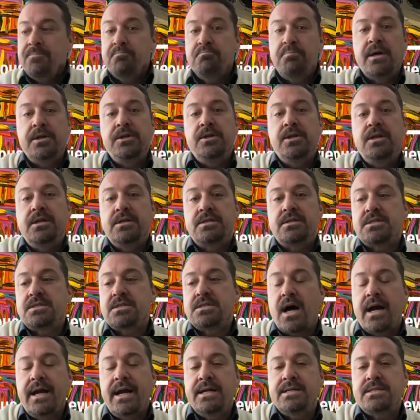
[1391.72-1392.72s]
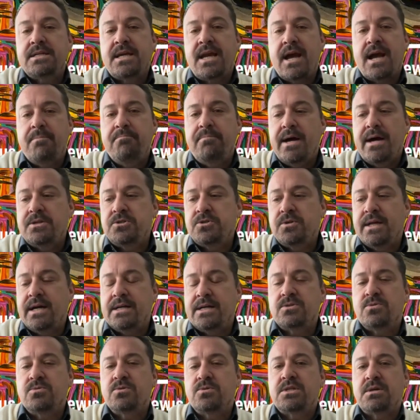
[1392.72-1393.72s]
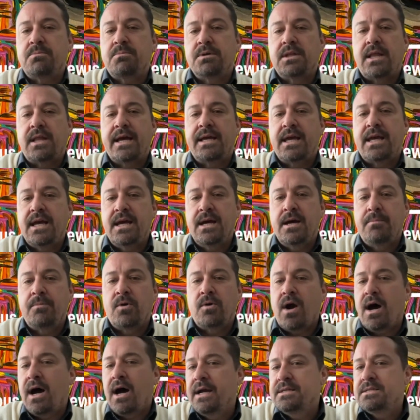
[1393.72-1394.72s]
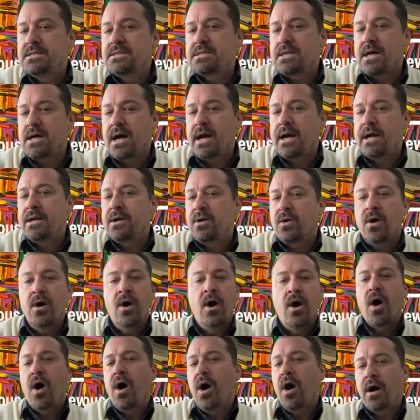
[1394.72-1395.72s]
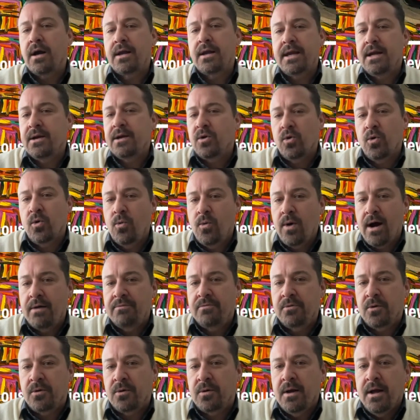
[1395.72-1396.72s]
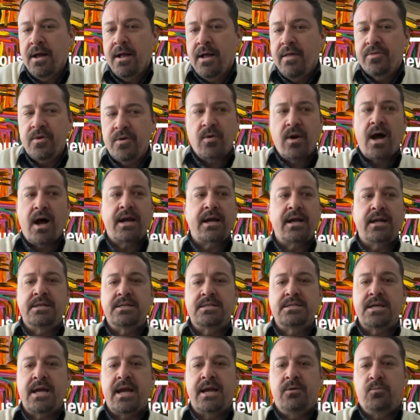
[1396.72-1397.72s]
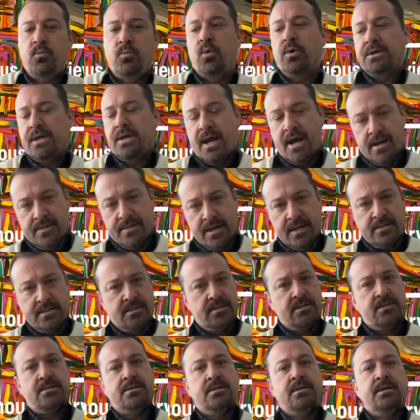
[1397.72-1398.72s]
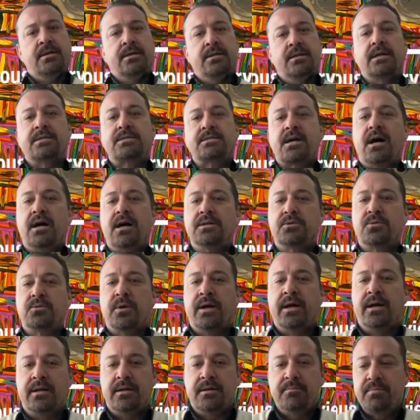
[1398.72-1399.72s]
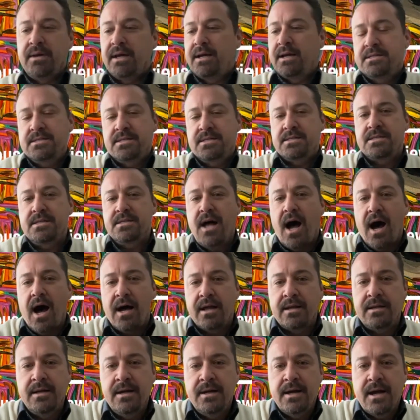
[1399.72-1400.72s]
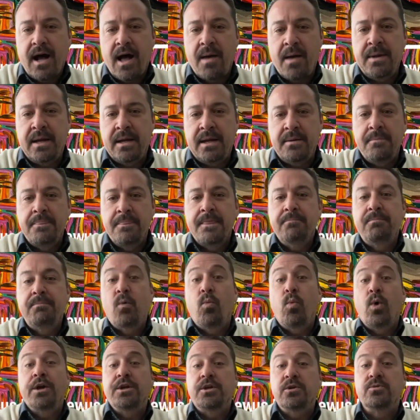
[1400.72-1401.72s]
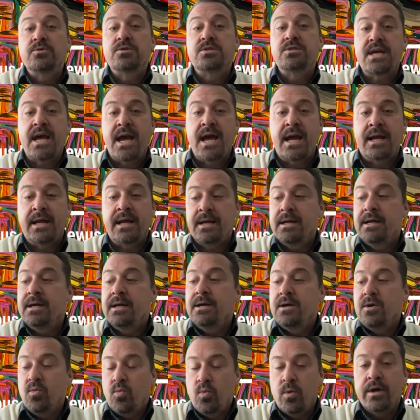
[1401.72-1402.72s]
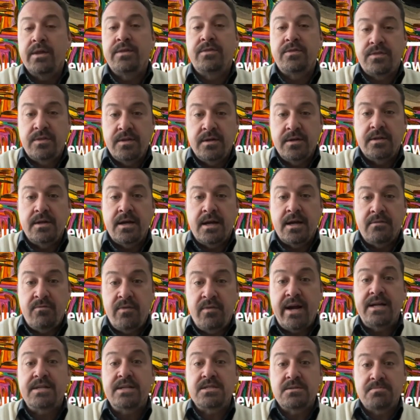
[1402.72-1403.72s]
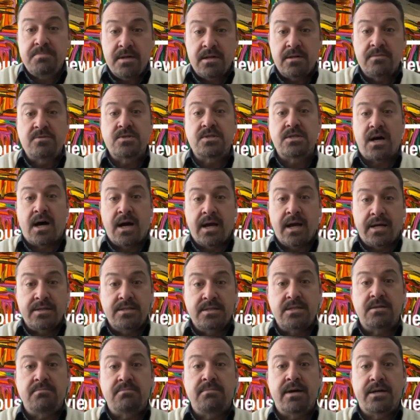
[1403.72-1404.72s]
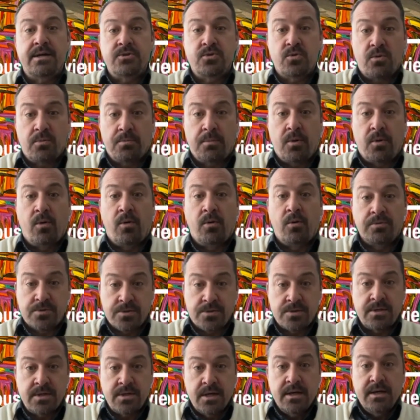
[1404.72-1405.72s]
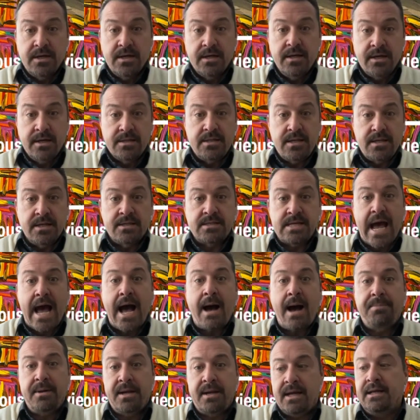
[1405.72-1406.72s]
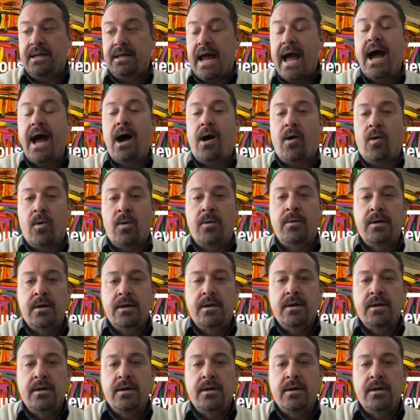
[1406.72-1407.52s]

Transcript: but yes. science can't measure that. So, someone like him or Einstein or Hawking or whoever, they're not going to say, well, yeah, that's that's concrete because it's not. I mean, but what you're saying with the advancement of science and measurables, it, it's happening now